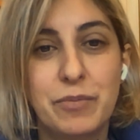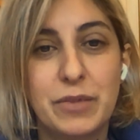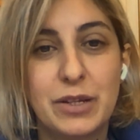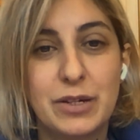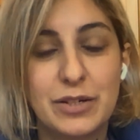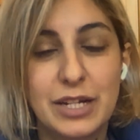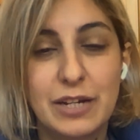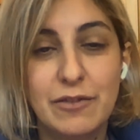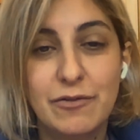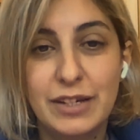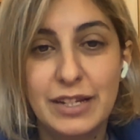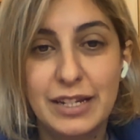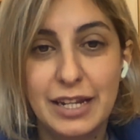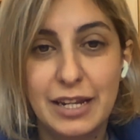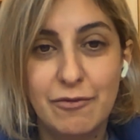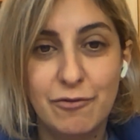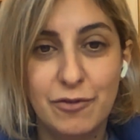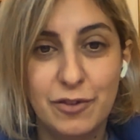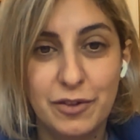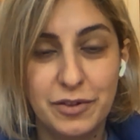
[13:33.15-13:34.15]
There's
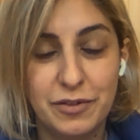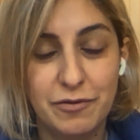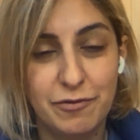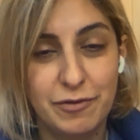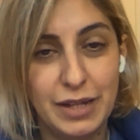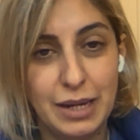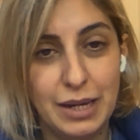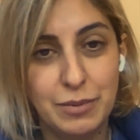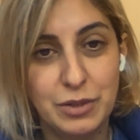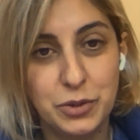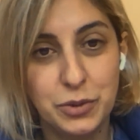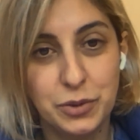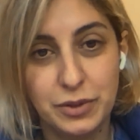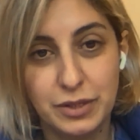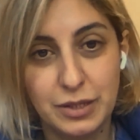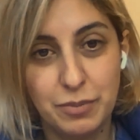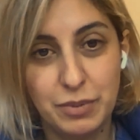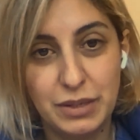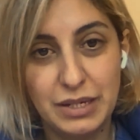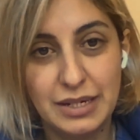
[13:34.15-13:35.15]
definitely an
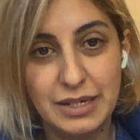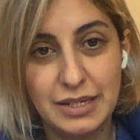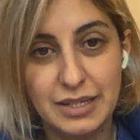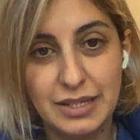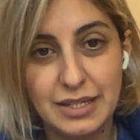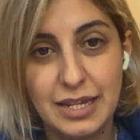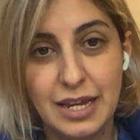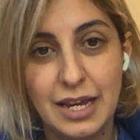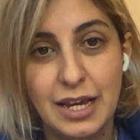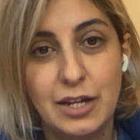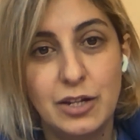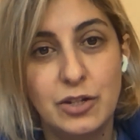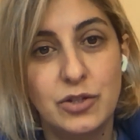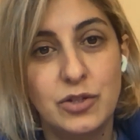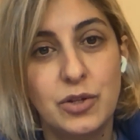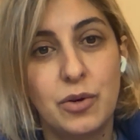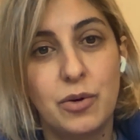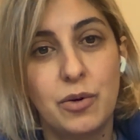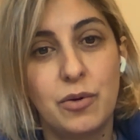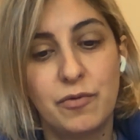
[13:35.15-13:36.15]
inflammatory piece.
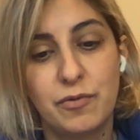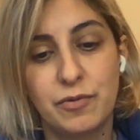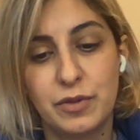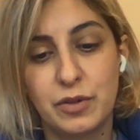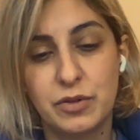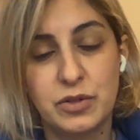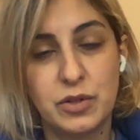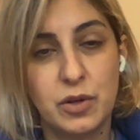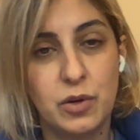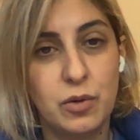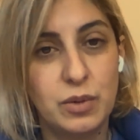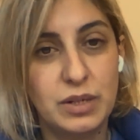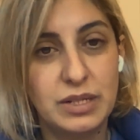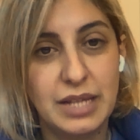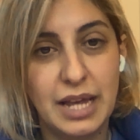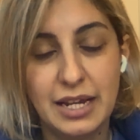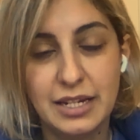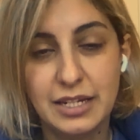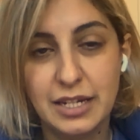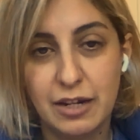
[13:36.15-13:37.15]
So there's always
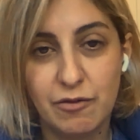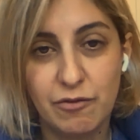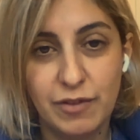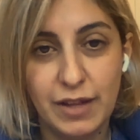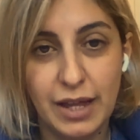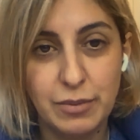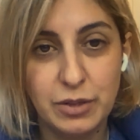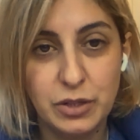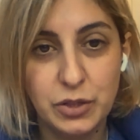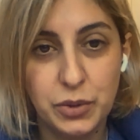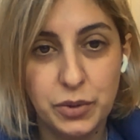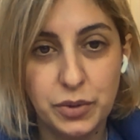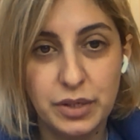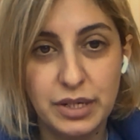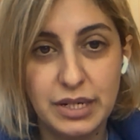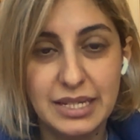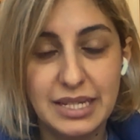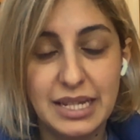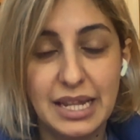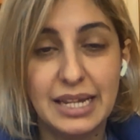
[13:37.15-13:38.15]
the
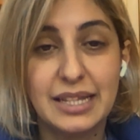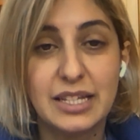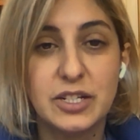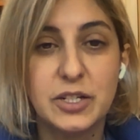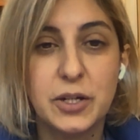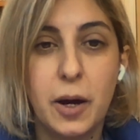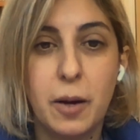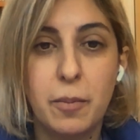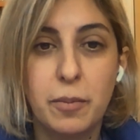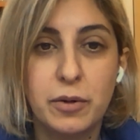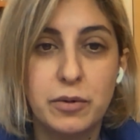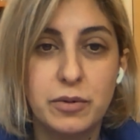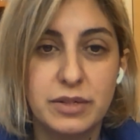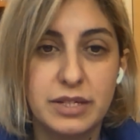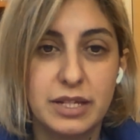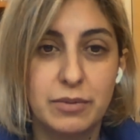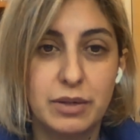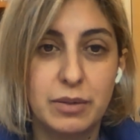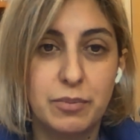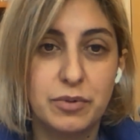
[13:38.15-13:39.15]
anti-inflammatories like the topicals
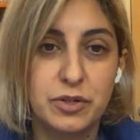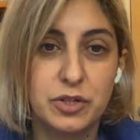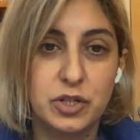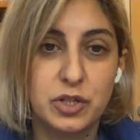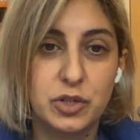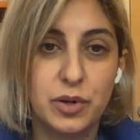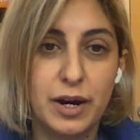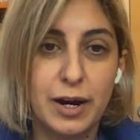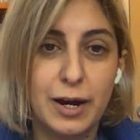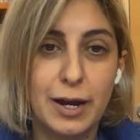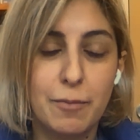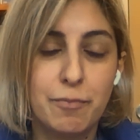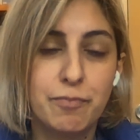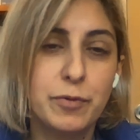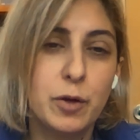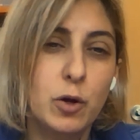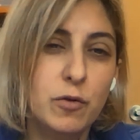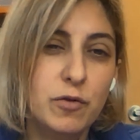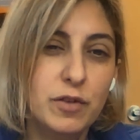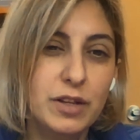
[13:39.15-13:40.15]
that we prescribe.
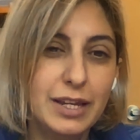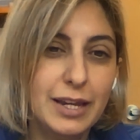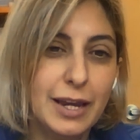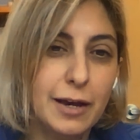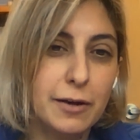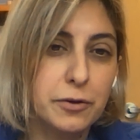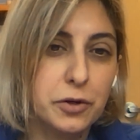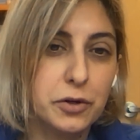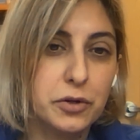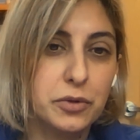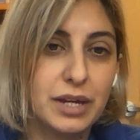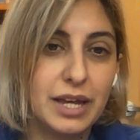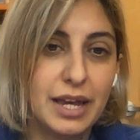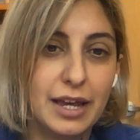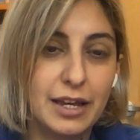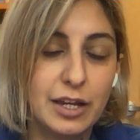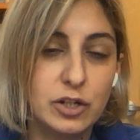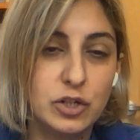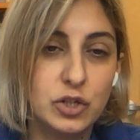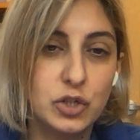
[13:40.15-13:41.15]
Over the counter, you
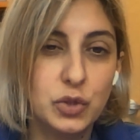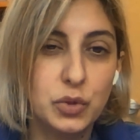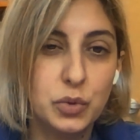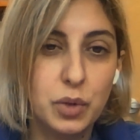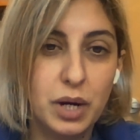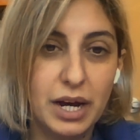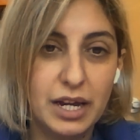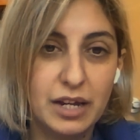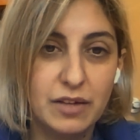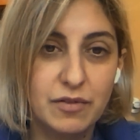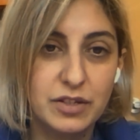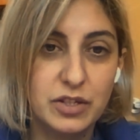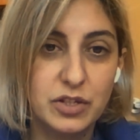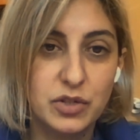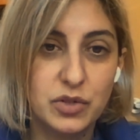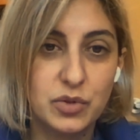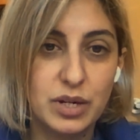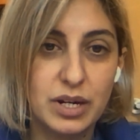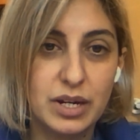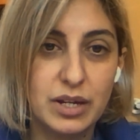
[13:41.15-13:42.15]
can't get too high of a
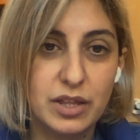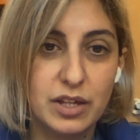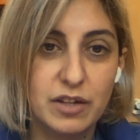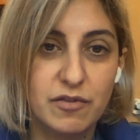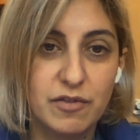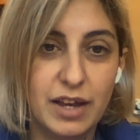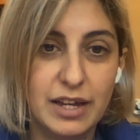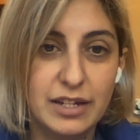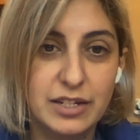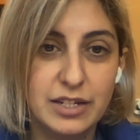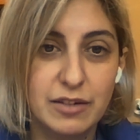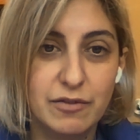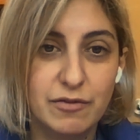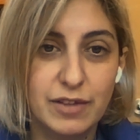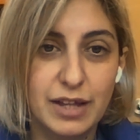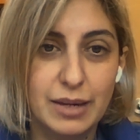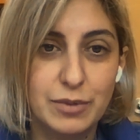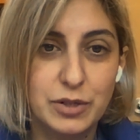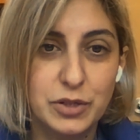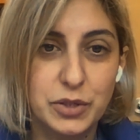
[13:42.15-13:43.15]
strength of
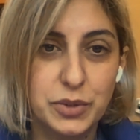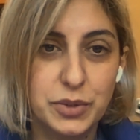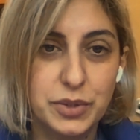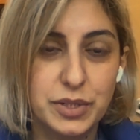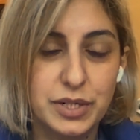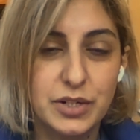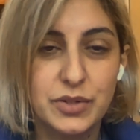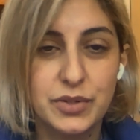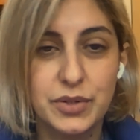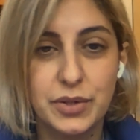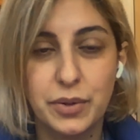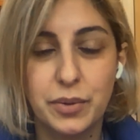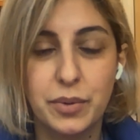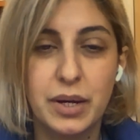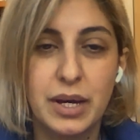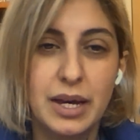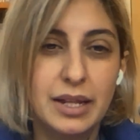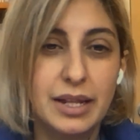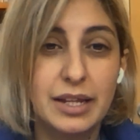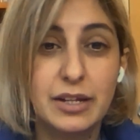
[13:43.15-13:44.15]
anti-inflammatories. So
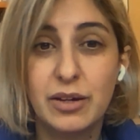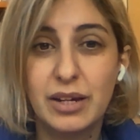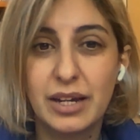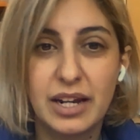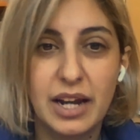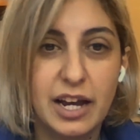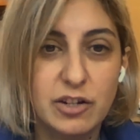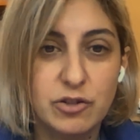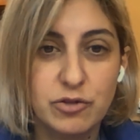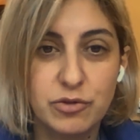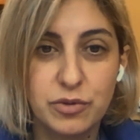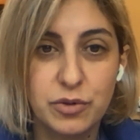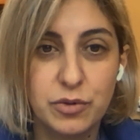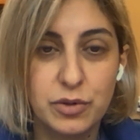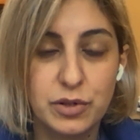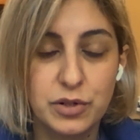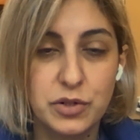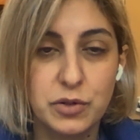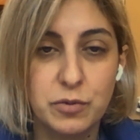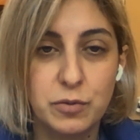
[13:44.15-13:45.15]
like you get
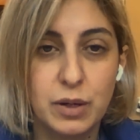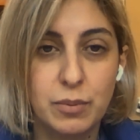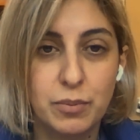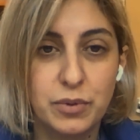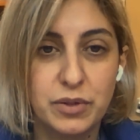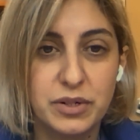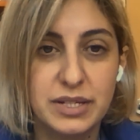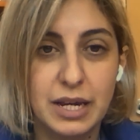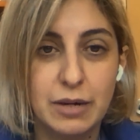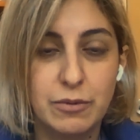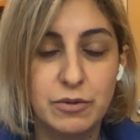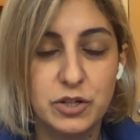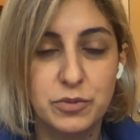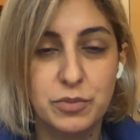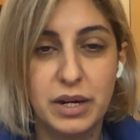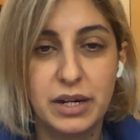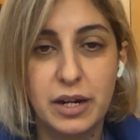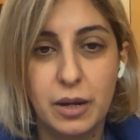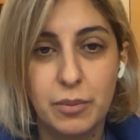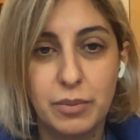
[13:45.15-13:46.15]
hydrocortisone 1%,
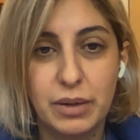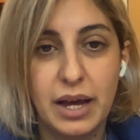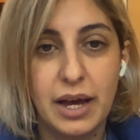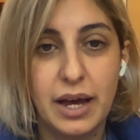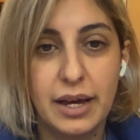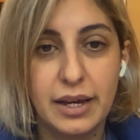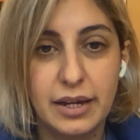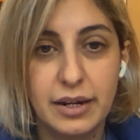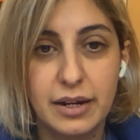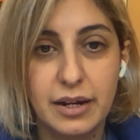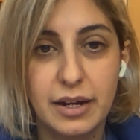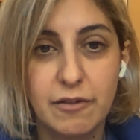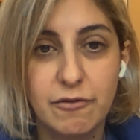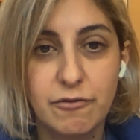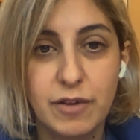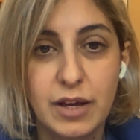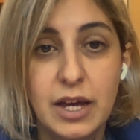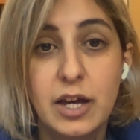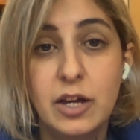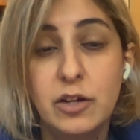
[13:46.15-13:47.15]
which might not be high
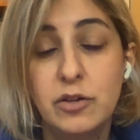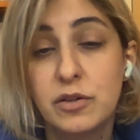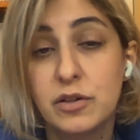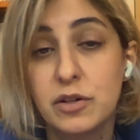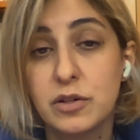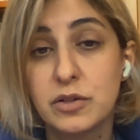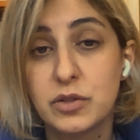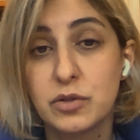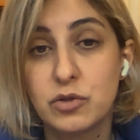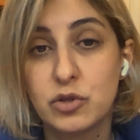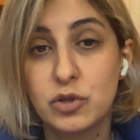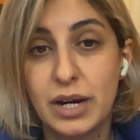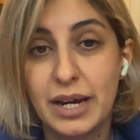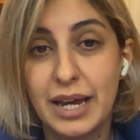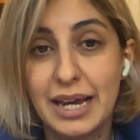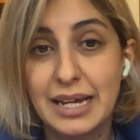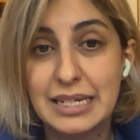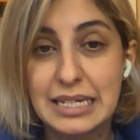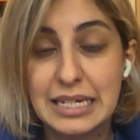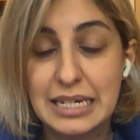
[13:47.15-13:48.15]
enough. We could also try
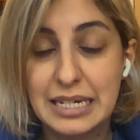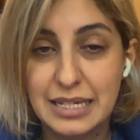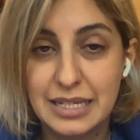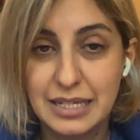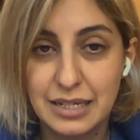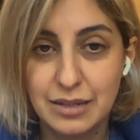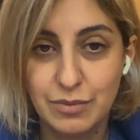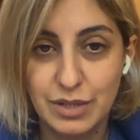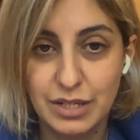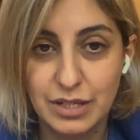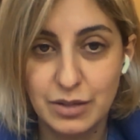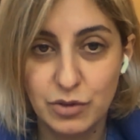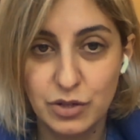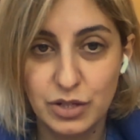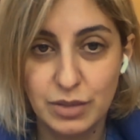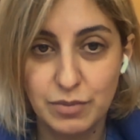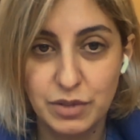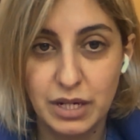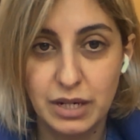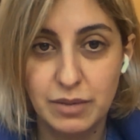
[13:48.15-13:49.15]
antihistamines, which
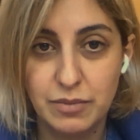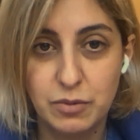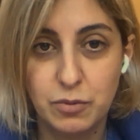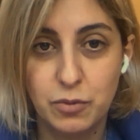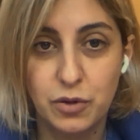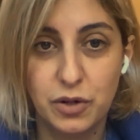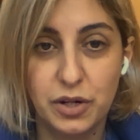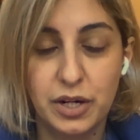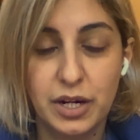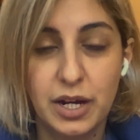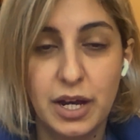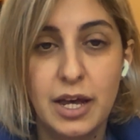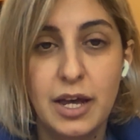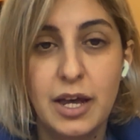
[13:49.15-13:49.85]
sometimes work.